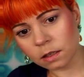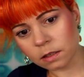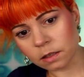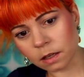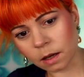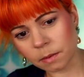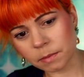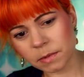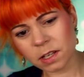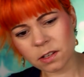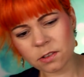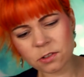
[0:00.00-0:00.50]
Yeah,
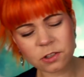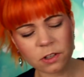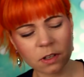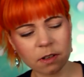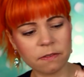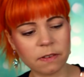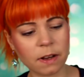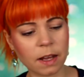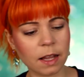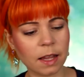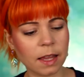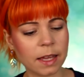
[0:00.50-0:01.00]
I'm not sure
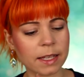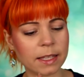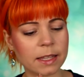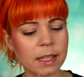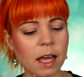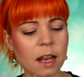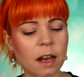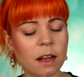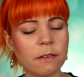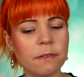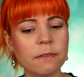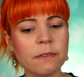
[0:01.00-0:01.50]
if I like
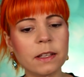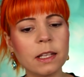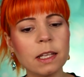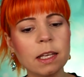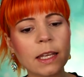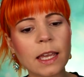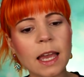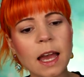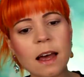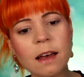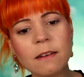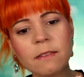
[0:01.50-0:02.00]
that. I feel
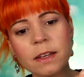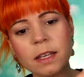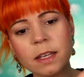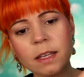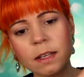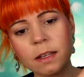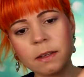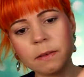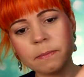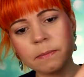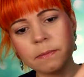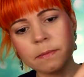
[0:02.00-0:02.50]
like
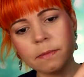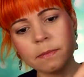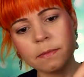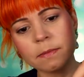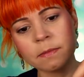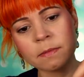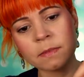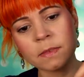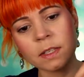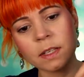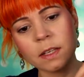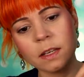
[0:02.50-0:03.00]
having
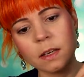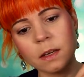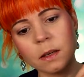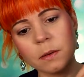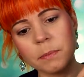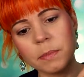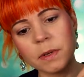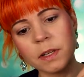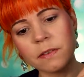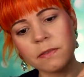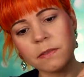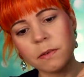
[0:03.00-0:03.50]
a
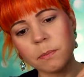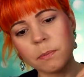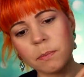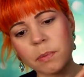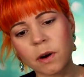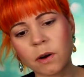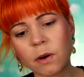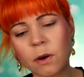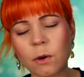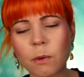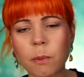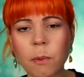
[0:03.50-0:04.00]
bit of a
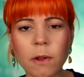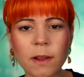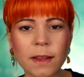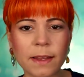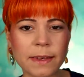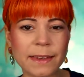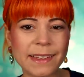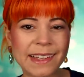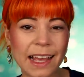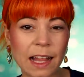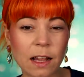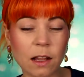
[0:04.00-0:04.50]
purple
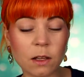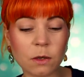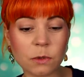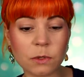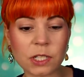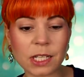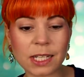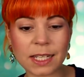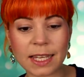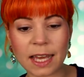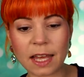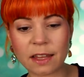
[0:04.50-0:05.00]
and yellow
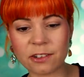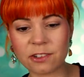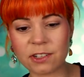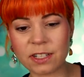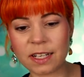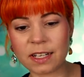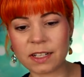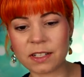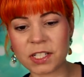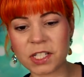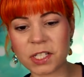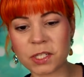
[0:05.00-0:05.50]
together and
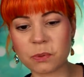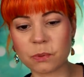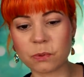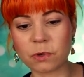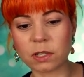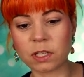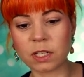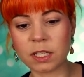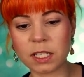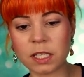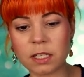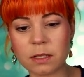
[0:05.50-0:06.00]
then
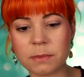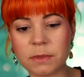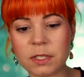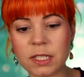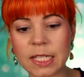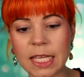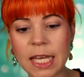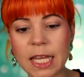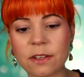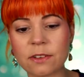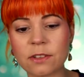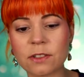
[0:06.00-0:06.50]
swirling them
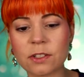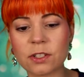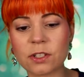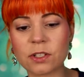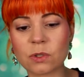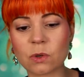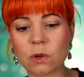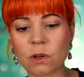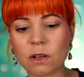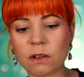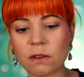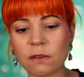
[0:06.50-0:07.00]
together
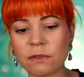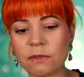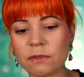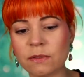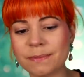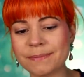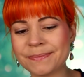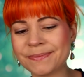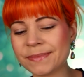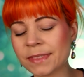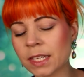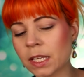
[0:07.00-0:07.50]
sort of
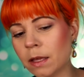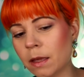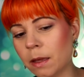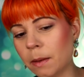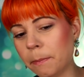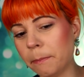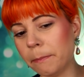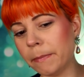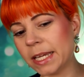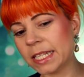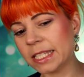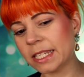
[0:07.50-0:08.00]

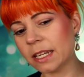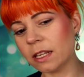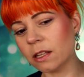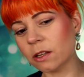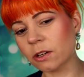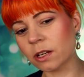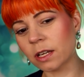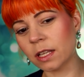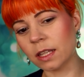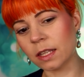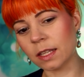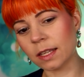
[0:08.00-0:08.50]
makes it
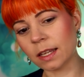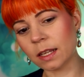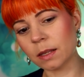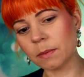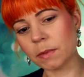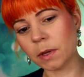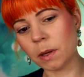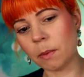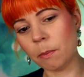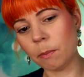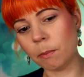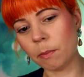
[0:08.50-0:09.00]
look a little
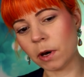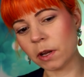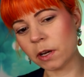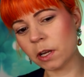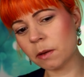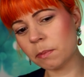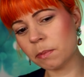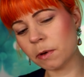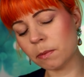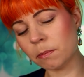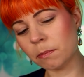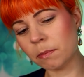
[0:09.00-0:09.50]
bit
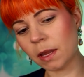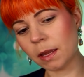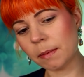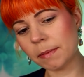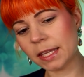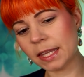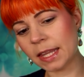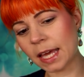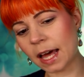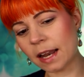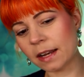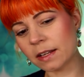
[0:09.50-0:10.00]
muddy, but
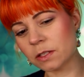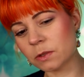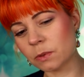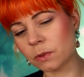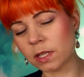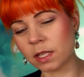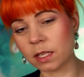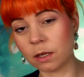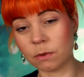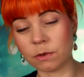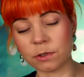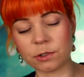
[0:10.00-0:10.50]
maybe that is
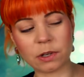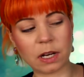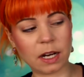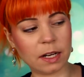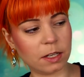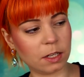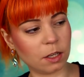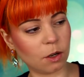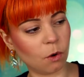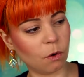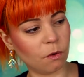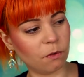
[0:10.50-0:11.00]
what they were trying
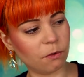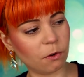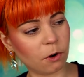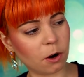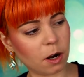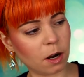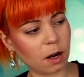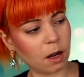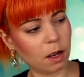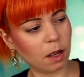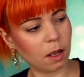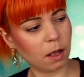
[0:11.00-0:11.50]
to go
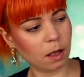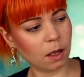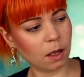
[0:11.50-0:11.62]
for.